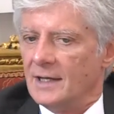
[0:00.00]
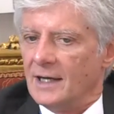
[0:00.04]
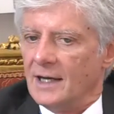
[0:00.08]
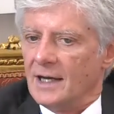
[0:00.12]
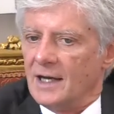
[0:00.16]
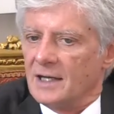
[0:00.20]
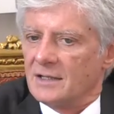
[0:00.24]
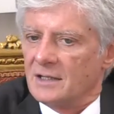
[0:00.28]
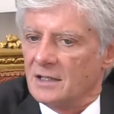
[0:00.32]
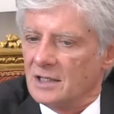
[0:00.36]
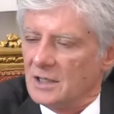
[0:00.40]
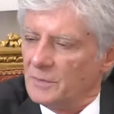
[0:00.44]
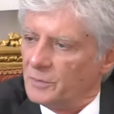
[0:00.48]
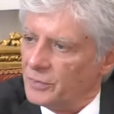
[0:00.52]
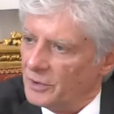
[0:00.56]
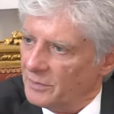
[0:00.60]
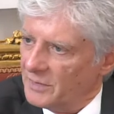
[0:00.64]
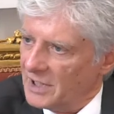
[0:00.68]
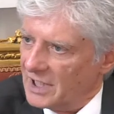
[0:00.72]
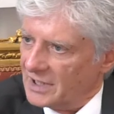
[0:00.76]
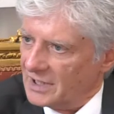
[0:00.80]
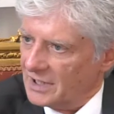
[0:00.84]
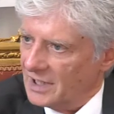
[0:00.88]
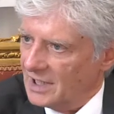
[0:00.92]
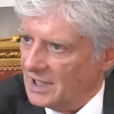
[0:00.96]
As a
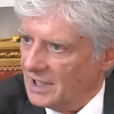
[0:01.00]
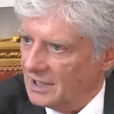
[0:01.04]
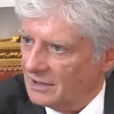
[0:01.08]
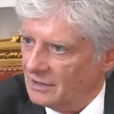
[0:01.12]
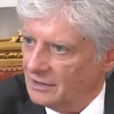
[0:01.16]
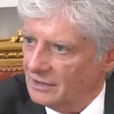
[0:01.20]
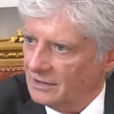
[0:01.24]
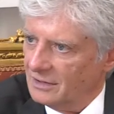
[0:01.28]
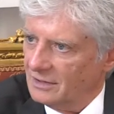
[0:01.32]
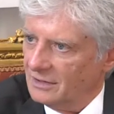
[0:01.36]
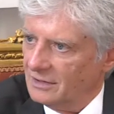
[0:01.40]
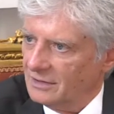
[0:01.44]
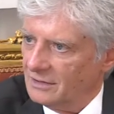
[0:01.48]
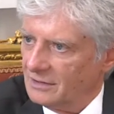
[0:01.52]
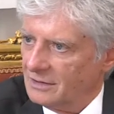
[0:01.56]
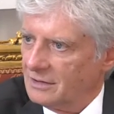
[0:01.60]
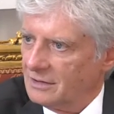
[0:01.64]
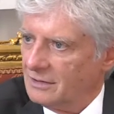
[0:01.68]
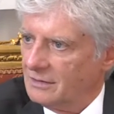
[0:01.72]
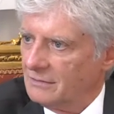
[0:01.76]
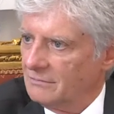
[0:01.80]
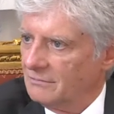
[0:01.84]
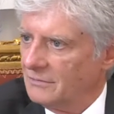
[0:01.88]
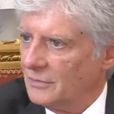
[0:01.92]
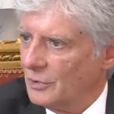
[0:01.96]
diplomat, I had the
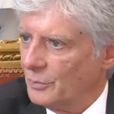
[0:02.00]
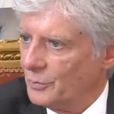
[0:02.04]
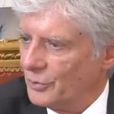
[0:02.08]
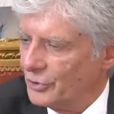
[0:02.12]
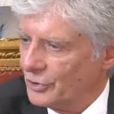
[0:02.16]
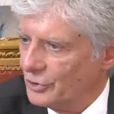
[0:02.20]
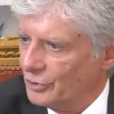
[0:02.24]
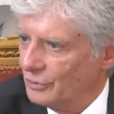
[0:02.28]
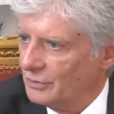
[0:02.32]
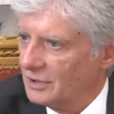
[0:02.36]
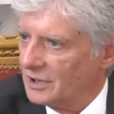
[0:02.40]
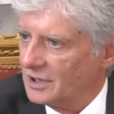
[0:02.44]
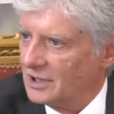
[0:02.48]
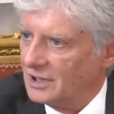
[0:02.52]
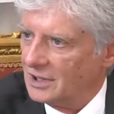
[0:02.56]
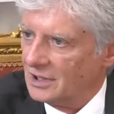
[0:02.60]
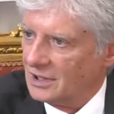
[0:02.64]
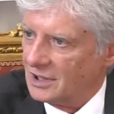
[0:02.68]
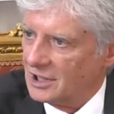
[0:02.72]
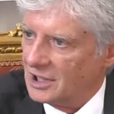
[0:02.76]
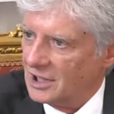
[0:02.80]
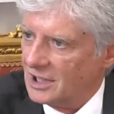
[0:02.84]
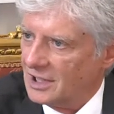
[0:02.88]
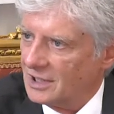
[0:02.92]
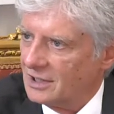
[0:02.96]
opportunity and
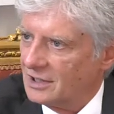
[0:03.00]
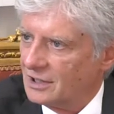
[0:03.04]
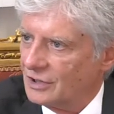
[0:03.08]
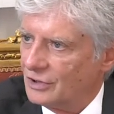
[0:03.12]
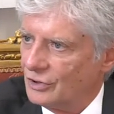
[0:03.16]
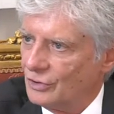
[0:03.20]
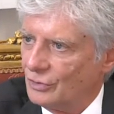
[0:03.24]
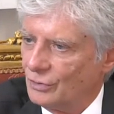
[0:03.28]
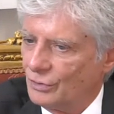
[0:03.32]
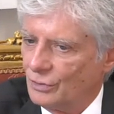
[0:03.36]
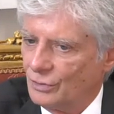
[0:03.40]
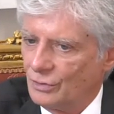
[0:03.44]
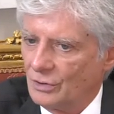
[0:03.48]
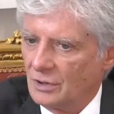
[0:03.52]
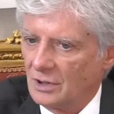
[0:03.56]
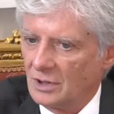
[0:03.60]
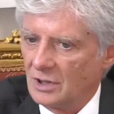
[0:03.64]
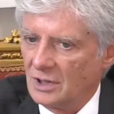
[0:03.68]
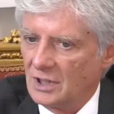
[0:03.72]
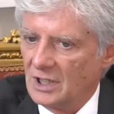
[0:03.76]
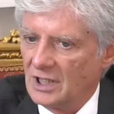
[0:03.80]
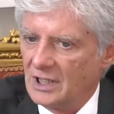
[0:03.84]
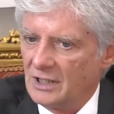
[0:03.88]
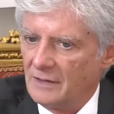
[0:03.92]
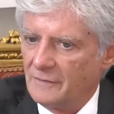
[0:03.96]
chance to uh,
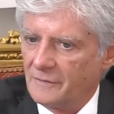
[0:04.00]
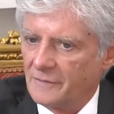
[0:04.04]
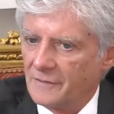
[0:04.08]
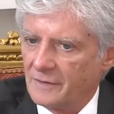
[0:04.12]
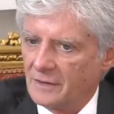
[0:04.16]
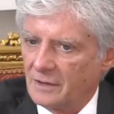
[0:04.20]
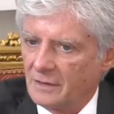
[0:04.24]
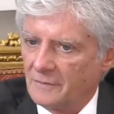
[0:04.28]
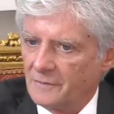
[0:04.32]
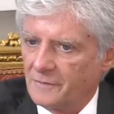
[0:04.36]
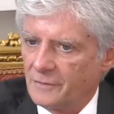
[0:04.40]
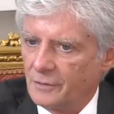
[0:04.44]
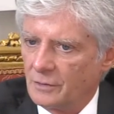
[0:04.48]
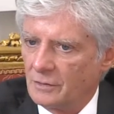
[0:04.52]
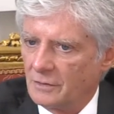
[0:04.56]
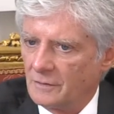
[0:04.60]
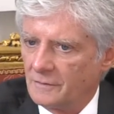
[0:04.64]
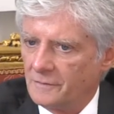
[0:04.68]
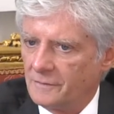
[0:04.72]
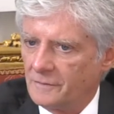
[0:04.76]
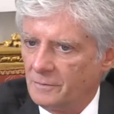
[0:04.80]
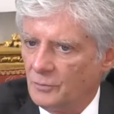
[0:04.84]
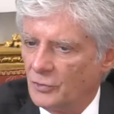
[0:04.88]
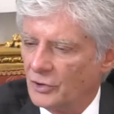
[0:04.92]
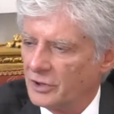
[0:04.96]
live for
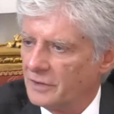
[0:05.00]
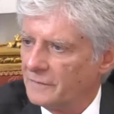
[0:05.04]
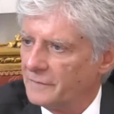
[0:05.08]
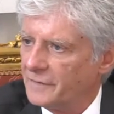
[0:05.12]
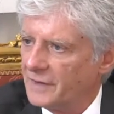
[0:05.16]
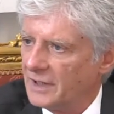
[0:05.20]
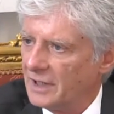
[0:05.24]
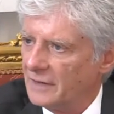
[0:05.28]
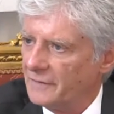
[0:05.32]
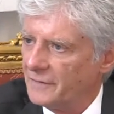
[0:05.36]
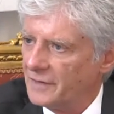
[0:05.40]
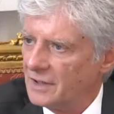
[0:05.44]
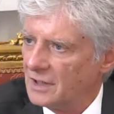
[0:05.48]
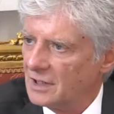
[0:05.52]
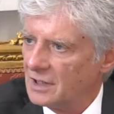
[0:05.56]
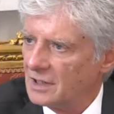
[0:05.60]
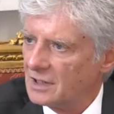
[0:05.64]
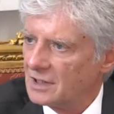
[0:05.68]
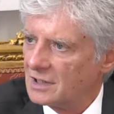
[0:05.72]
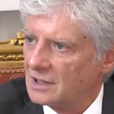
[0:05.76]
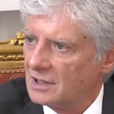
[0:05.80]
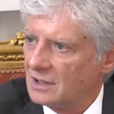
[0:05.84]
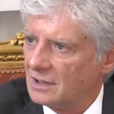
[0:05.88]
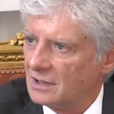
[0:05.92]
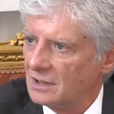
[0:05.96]
more than five
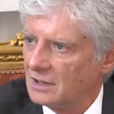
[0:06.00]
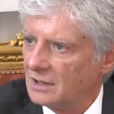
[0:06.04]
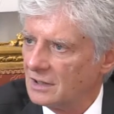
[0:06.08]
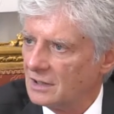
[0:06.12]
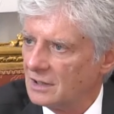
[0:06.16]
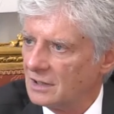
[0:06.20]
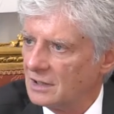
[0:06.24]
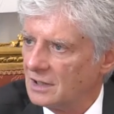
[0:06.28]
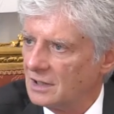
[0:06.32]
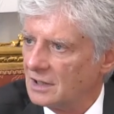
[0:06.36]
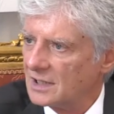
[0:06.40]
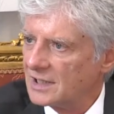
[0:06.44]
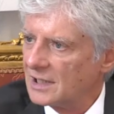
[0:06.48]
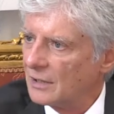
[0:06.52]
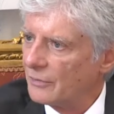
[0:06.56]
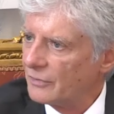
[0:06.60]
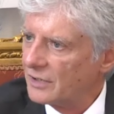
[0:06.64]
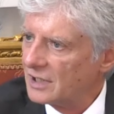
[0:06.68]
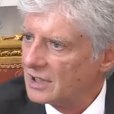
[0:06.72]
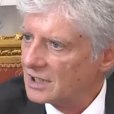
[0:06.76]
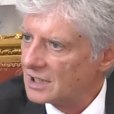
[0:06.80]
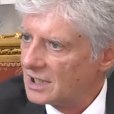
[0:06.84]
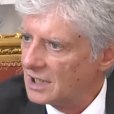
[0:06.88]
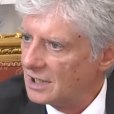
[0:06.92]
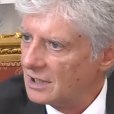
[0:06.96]
years in, in
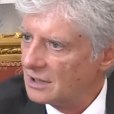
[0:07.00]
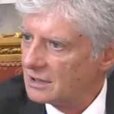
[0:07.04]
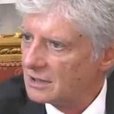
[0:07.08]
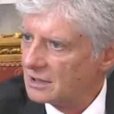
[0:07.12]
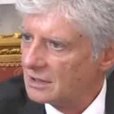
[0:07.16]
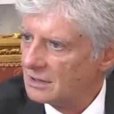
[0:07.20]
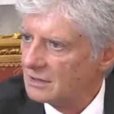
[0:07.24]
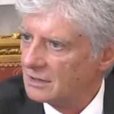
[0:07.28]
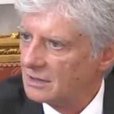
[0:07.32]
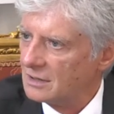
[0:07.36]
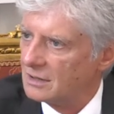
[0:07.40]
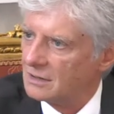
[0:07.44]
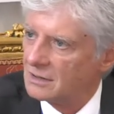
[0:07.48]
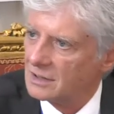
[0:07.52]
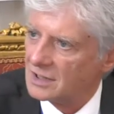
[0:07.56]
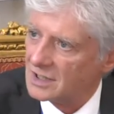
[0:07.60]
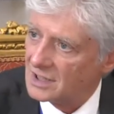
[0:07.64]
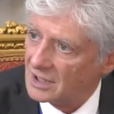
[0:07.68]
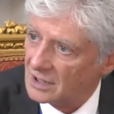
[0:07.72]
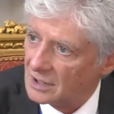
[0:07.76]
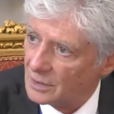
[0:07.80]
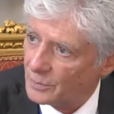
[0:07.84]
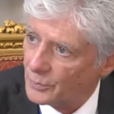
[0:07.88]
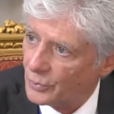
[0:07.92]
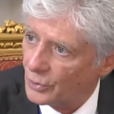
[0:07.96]
Southeast Asia, mm -hmm.
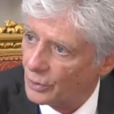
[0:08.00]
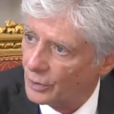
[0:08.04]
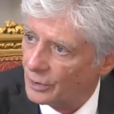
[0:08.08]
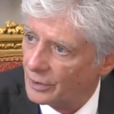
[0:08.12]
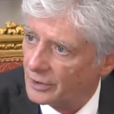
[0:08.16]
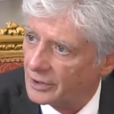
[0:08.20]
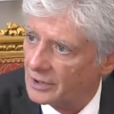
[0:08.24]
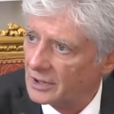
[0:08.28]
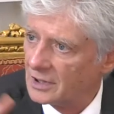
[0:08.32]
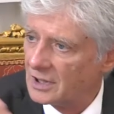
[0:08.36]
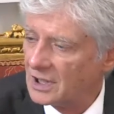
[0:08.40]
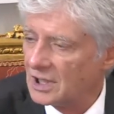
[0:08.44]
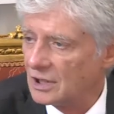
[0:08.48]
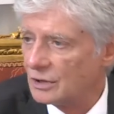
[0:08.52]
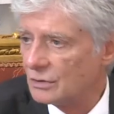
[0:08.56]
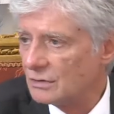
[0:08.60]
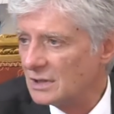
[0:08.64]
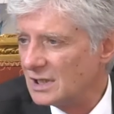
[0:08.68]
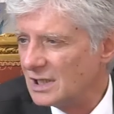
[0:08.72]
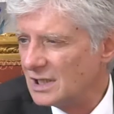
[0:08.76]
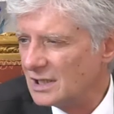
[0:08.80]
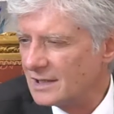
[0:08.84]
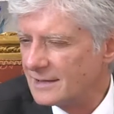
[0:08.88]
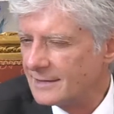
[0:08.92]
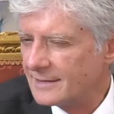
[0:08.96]
Singapore,
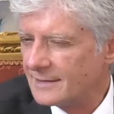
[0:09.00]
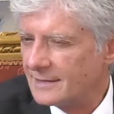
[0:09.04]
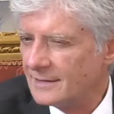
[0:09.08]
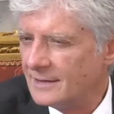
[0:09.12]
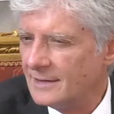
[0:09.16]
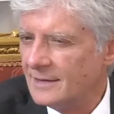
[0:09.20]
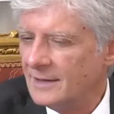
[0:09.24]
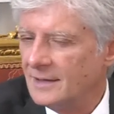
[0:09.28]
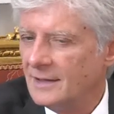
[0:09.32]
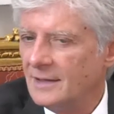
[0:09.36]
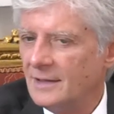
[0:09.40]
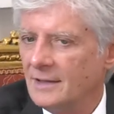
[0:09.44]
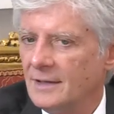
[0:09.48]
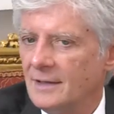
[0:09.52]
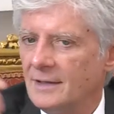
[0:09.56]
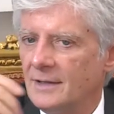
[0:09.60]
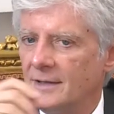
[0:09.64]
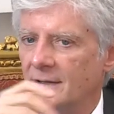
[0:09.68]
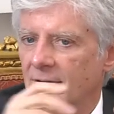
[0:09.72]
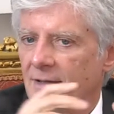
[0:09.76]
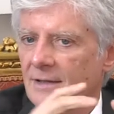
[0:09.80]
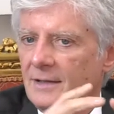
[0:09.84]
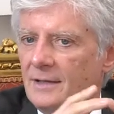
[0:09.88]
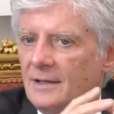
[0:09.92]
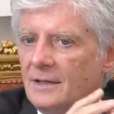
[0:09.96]
Indonesia,
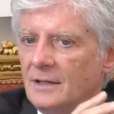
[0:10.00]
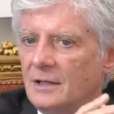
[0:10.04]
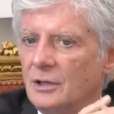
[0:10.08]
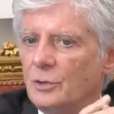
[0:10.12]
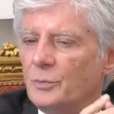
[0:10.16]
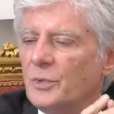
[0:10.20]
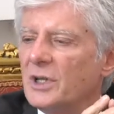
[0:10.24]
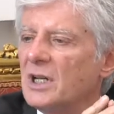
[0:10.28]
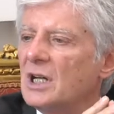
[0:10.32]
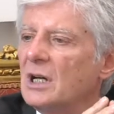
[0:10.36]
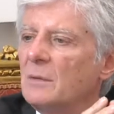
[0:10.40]
you become